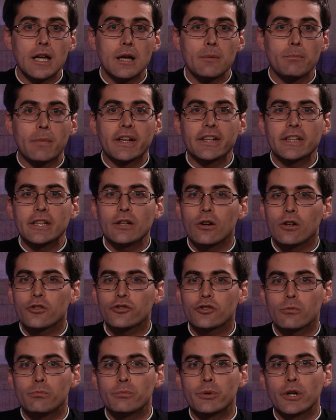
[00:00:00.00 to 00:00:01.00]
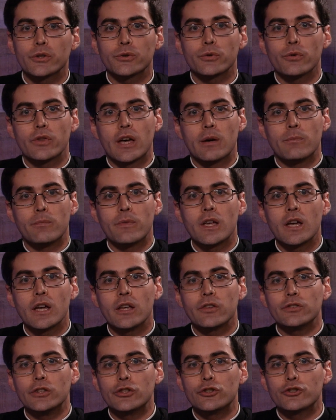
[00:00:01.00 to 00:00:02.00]
but he also brought to them
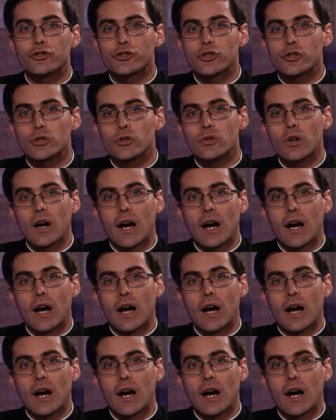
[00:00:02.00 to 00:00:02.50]
the true